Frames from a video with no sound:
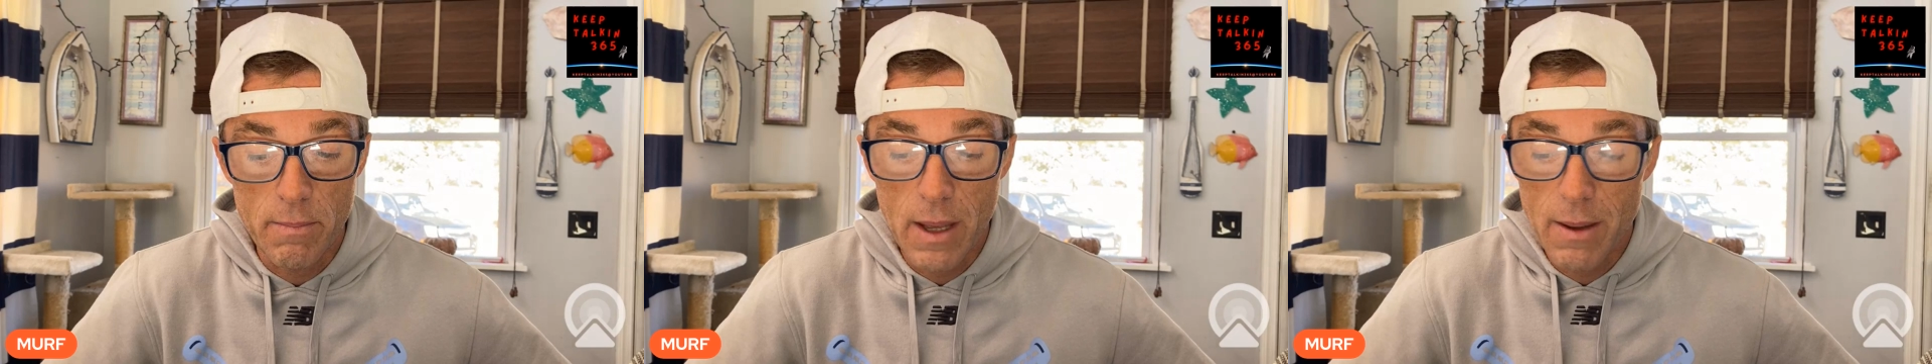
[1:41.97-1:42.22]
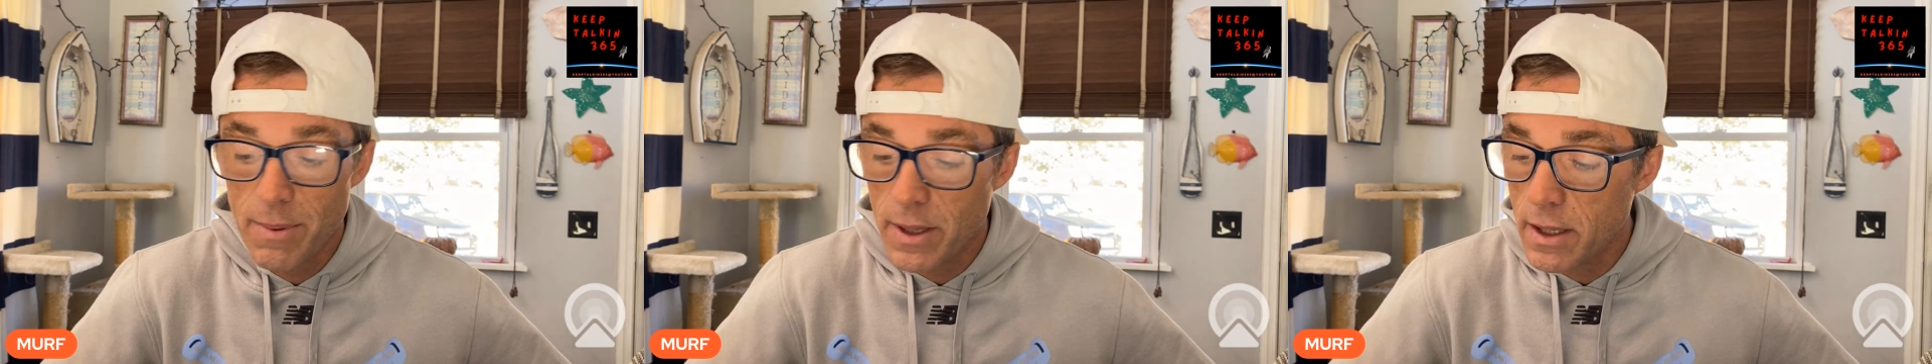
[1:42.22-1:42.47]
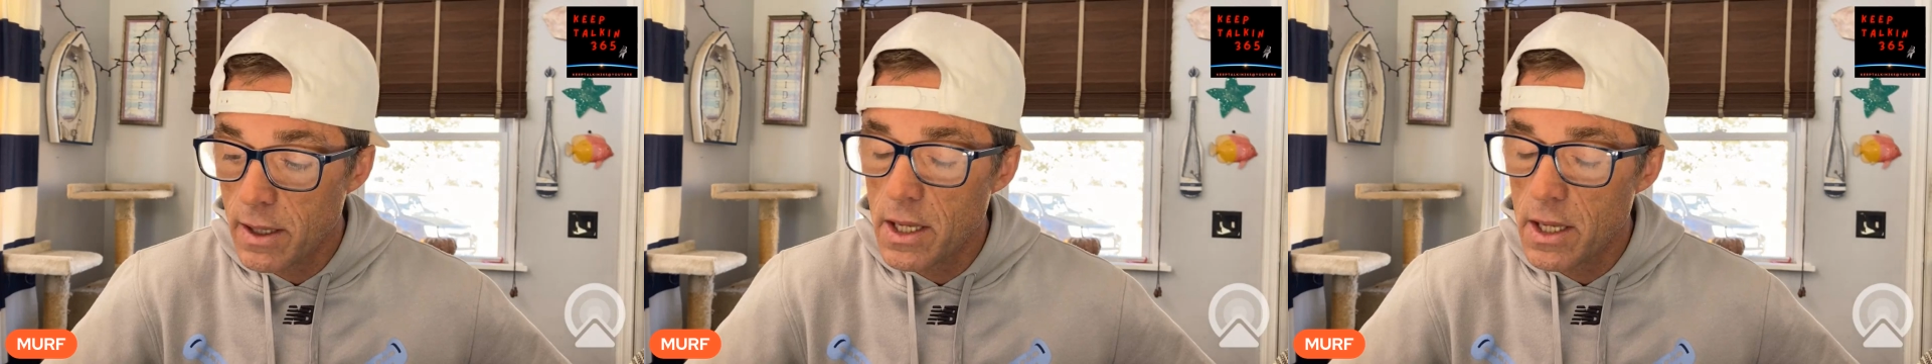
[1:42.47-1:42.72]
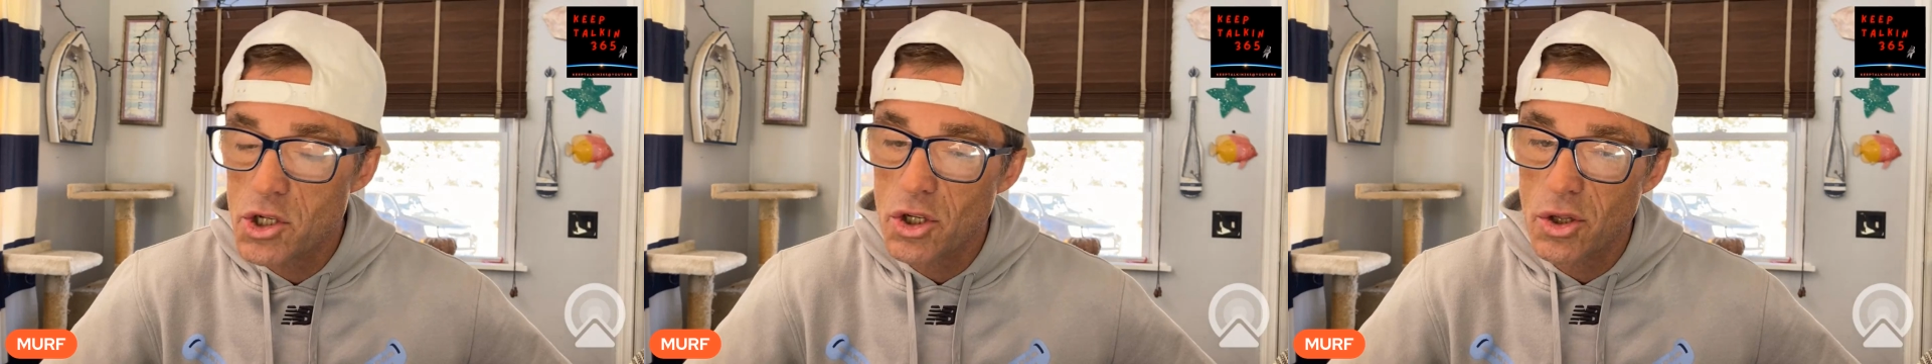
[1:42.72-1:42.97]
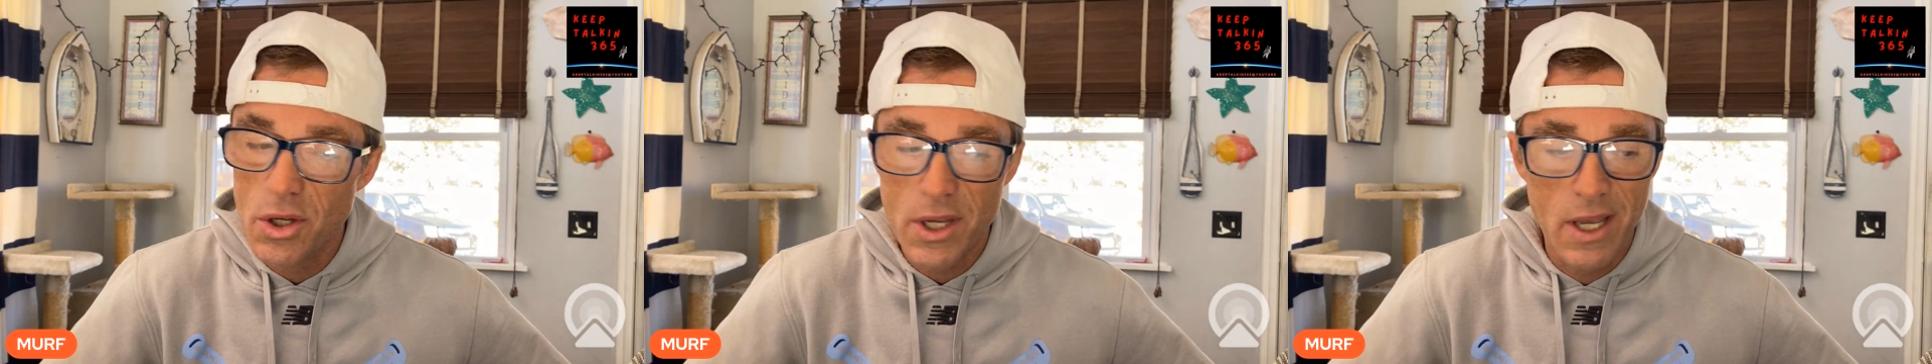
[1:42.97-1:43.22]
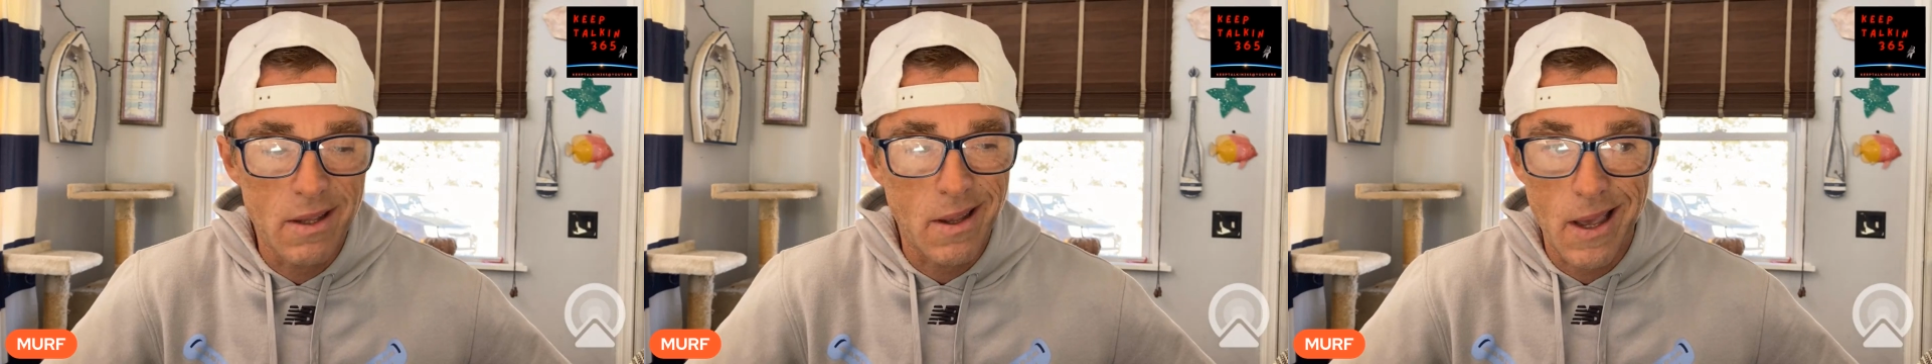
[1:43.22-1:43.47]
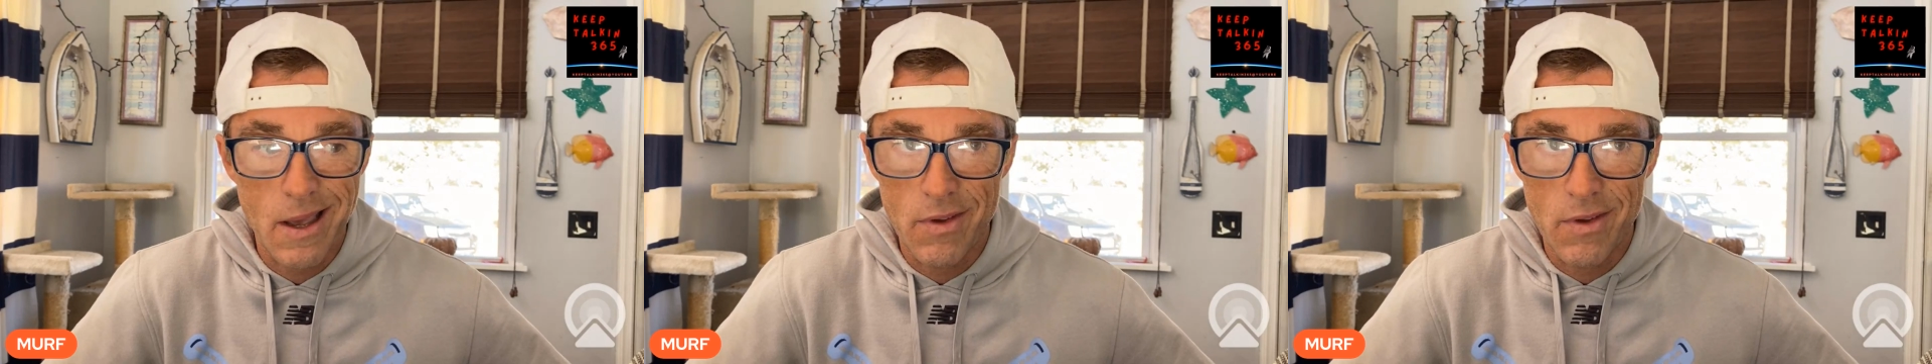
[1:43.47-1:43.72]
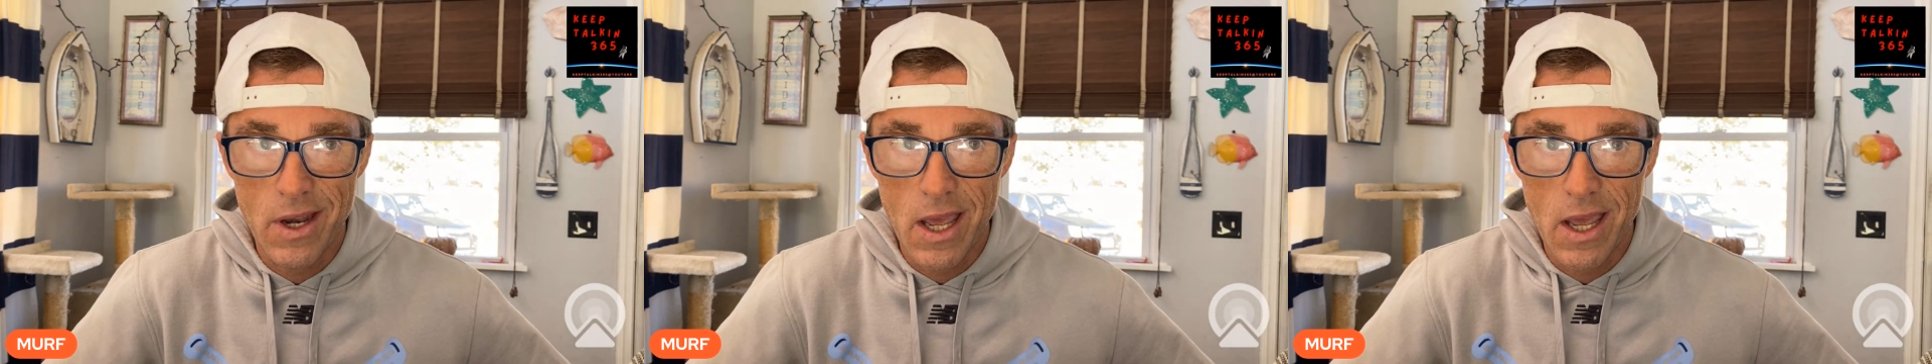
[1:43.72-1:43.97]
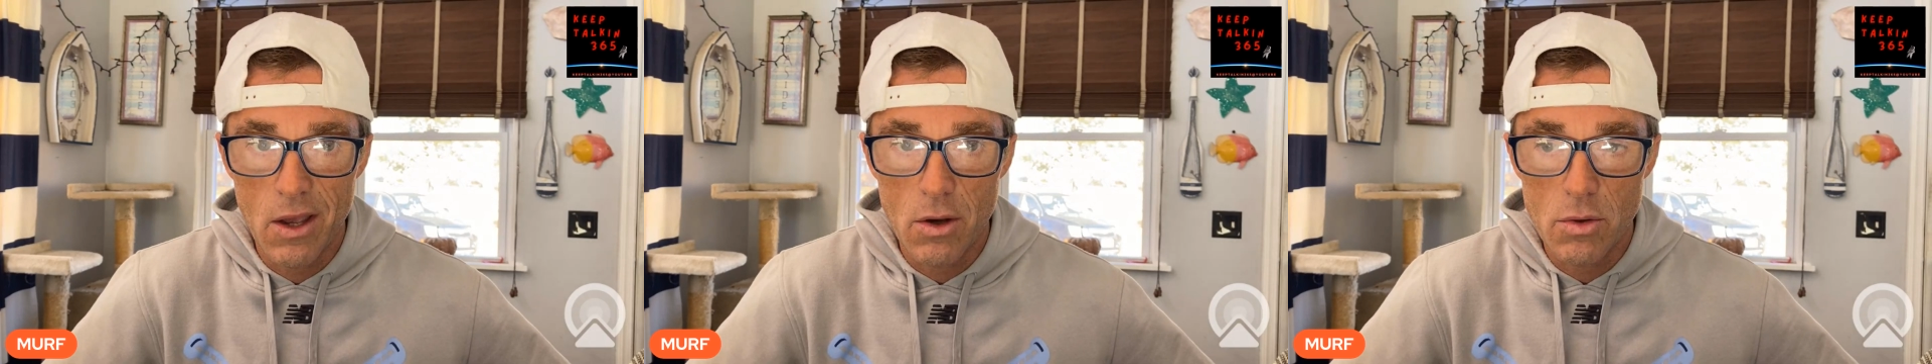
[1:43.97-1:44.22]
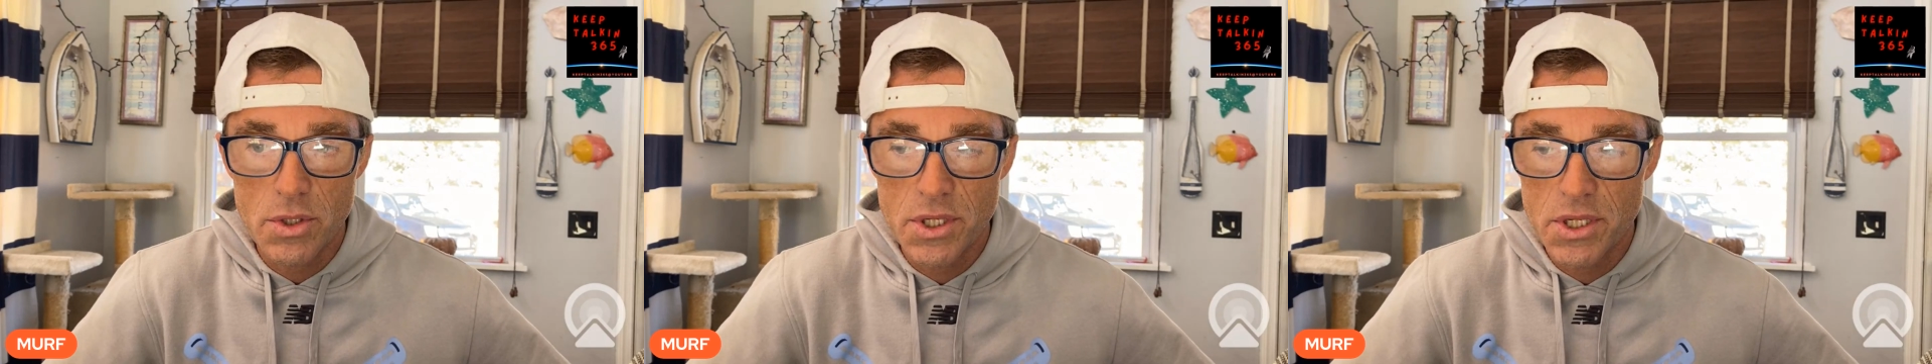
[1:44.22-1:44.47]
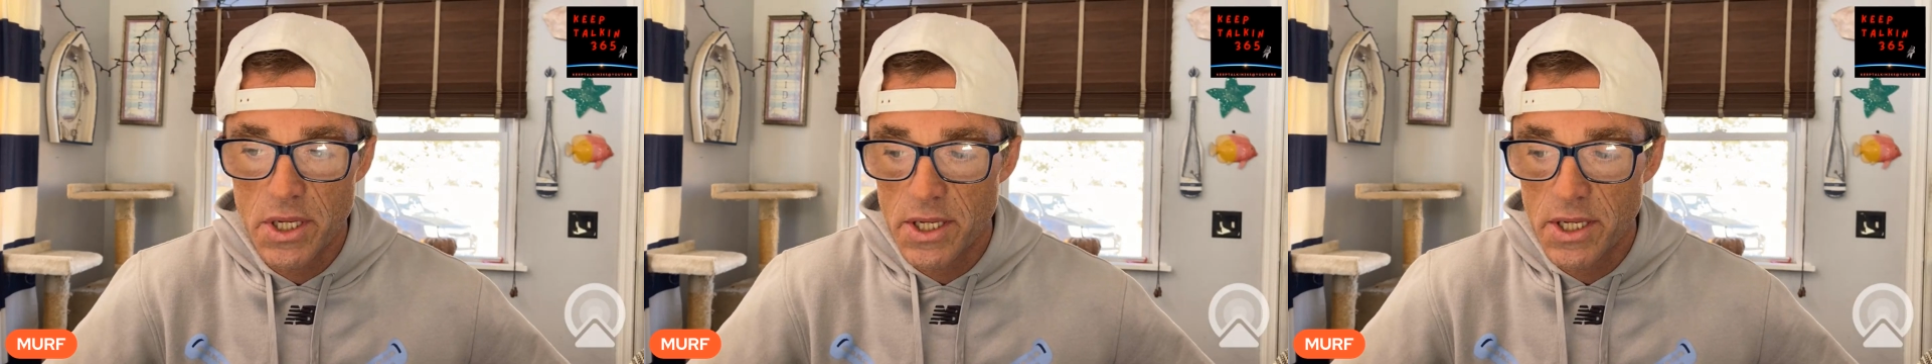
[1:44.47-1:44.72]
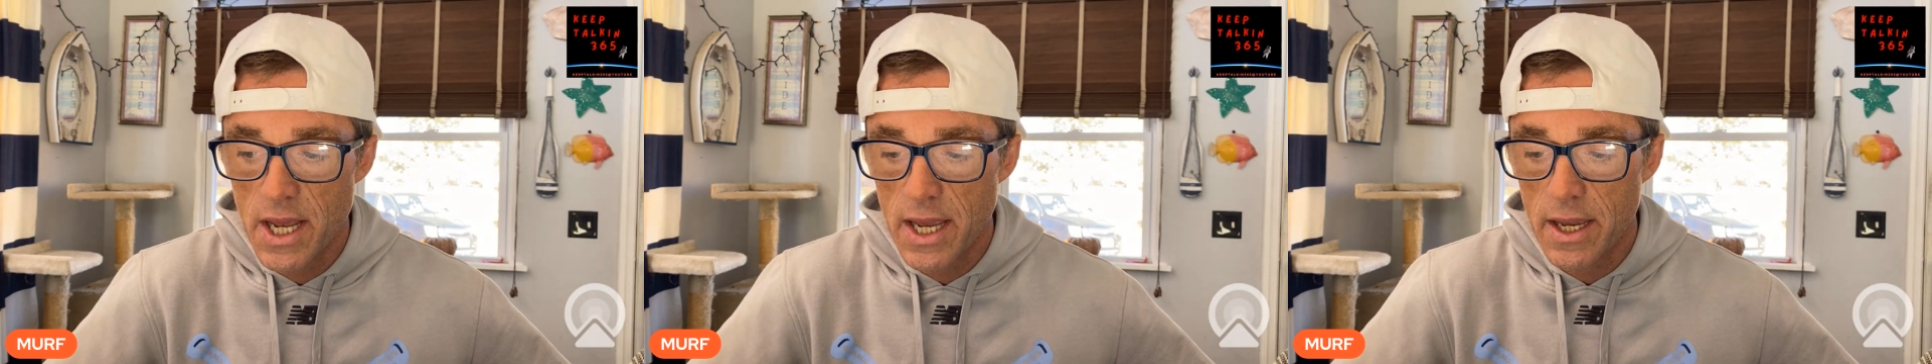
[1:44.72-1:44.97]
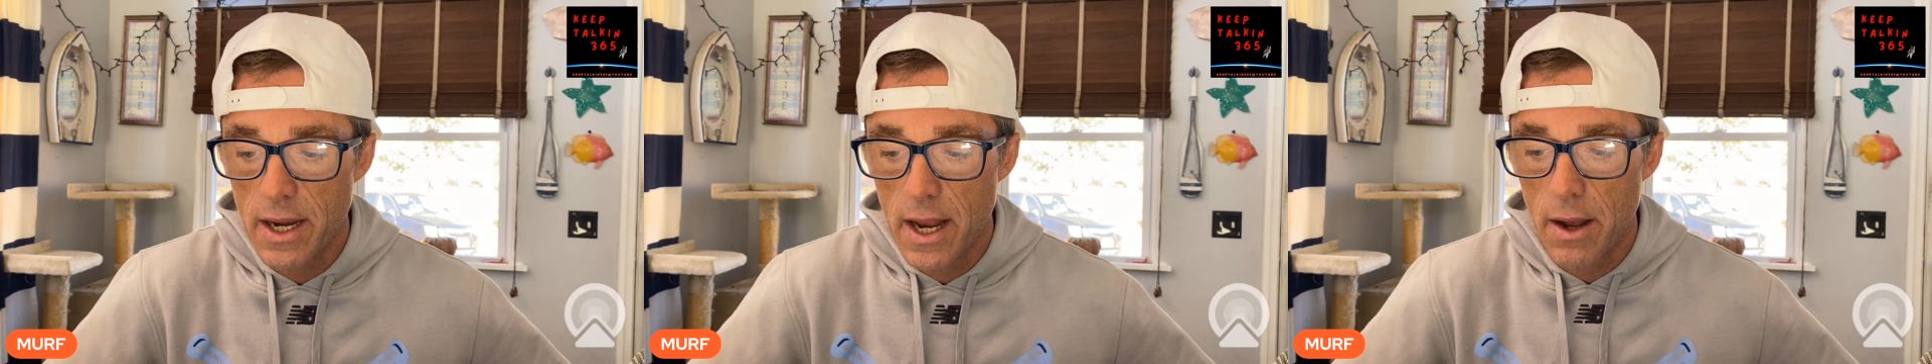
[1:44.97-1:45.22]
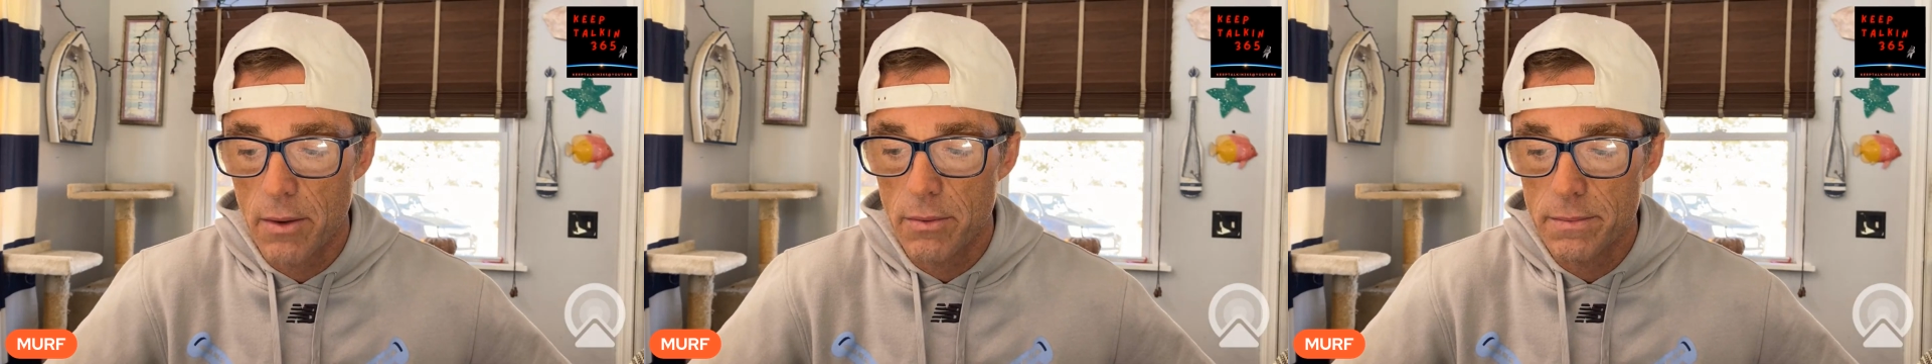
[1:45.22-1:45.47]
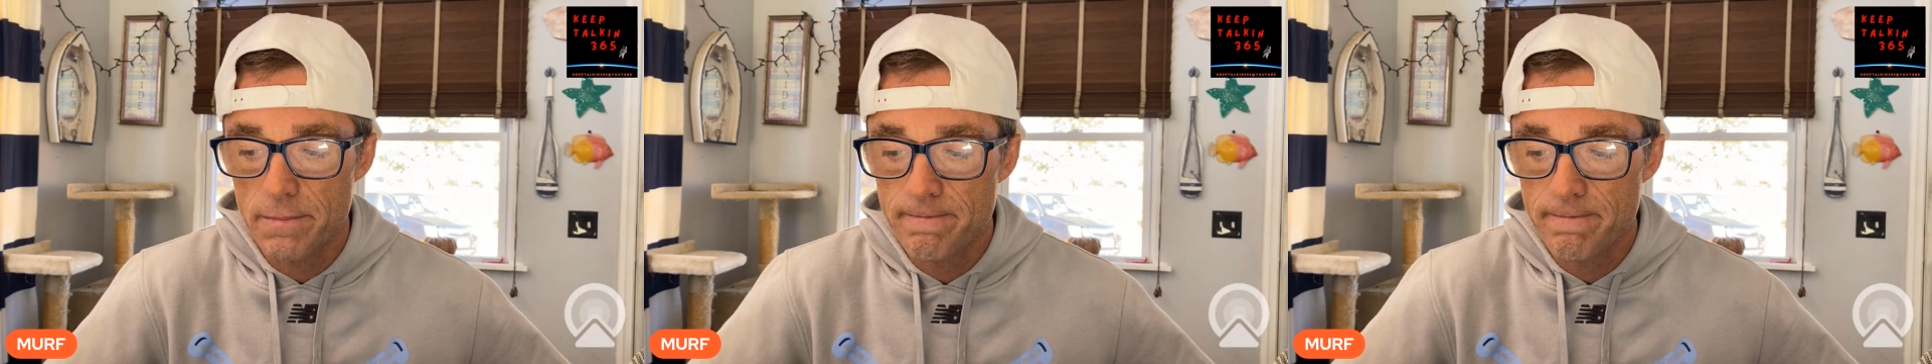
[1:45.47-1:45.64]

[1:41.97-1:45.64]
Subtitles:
Maybe he should look into having AOC taken out.